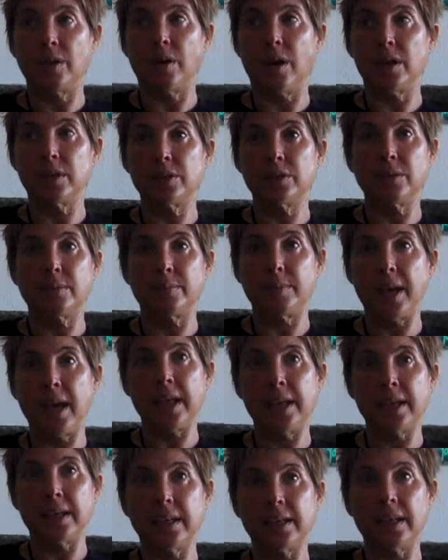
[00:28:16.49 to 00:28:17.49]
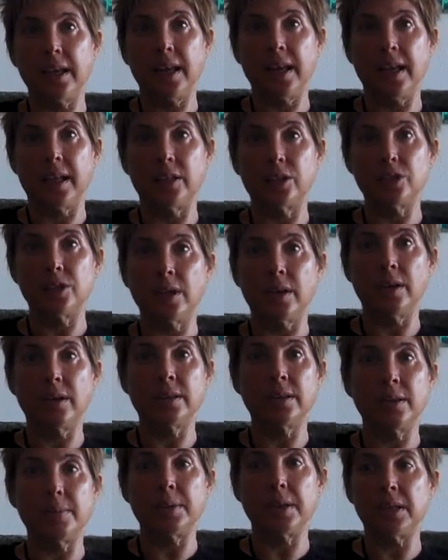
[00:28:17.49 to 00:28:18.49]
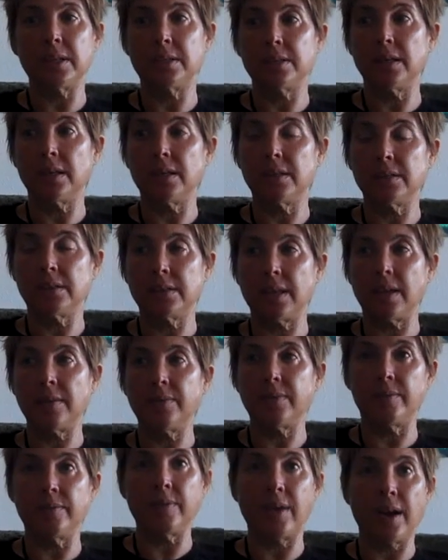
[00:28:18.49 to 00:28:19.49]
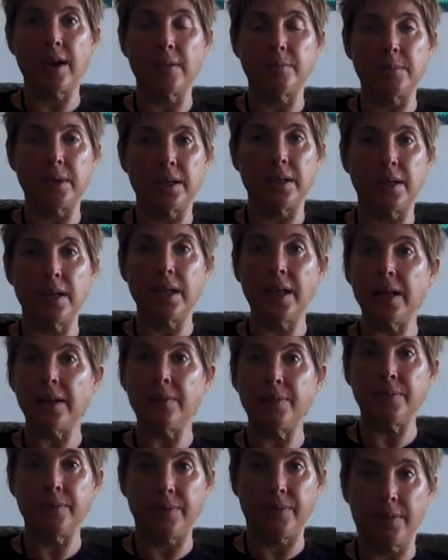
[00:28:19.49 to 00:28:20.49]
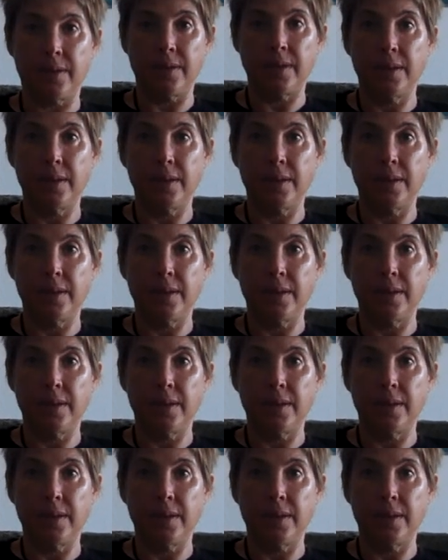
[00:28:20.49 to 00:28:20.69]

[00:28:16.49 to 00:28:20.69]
are traumatic, and sharing them in a safe environment, if